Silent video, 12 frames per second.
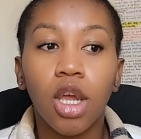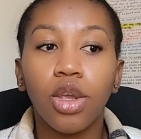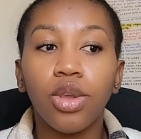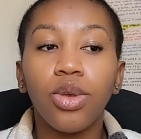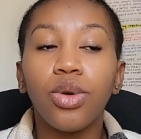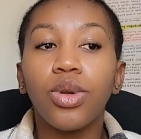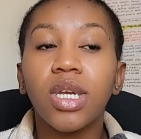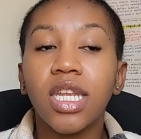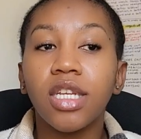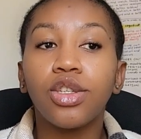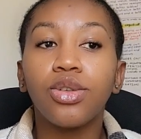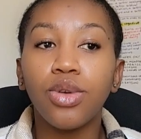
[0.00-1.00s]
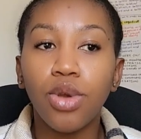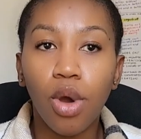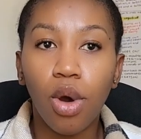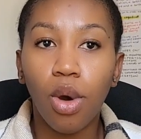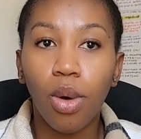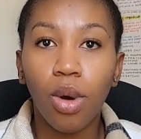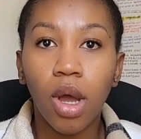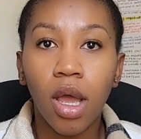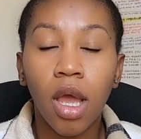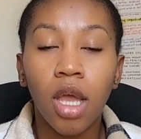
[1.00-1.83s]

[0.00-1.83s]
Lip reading: you need to know